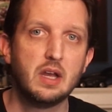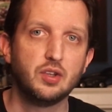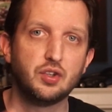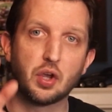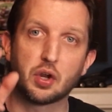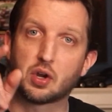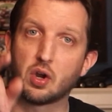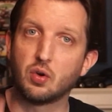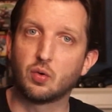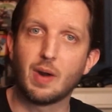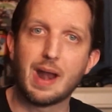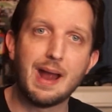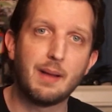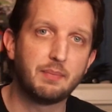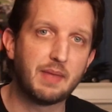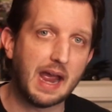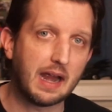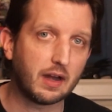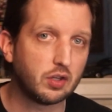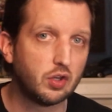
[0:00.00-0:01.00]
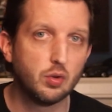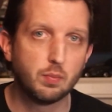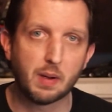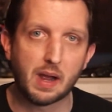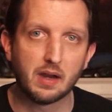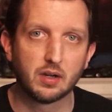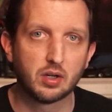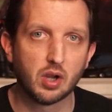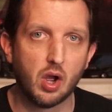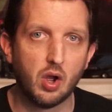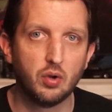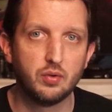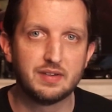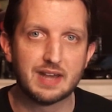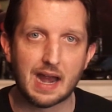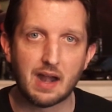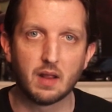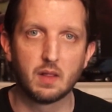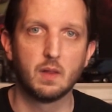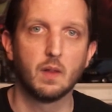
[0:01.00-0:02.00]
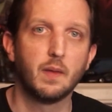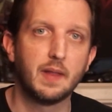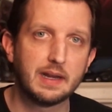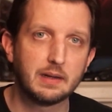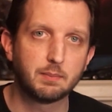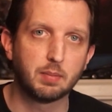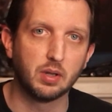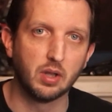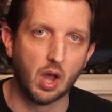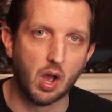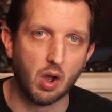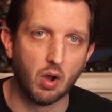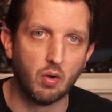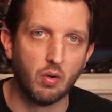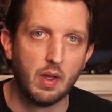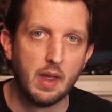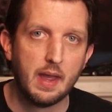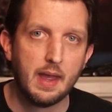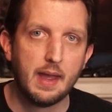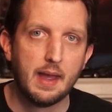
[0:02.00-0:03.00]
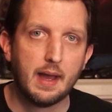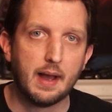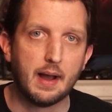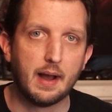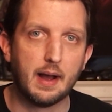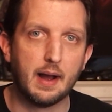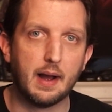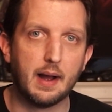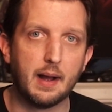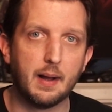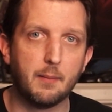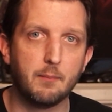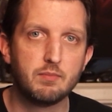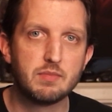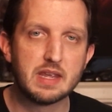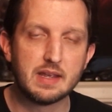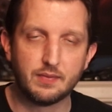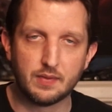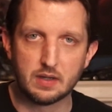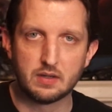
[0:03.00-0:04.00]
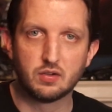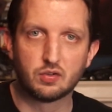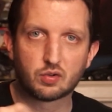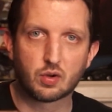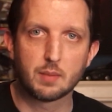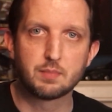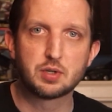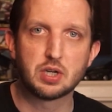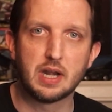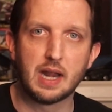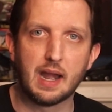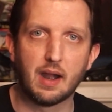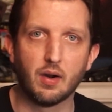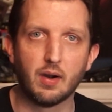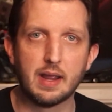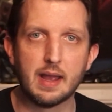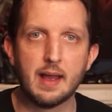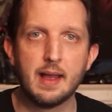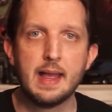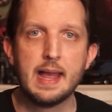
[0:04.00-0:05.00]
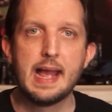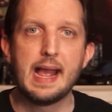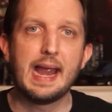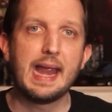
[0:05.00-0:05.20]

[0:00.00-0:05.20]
you can grab that coupon code down in the link below. in the description area.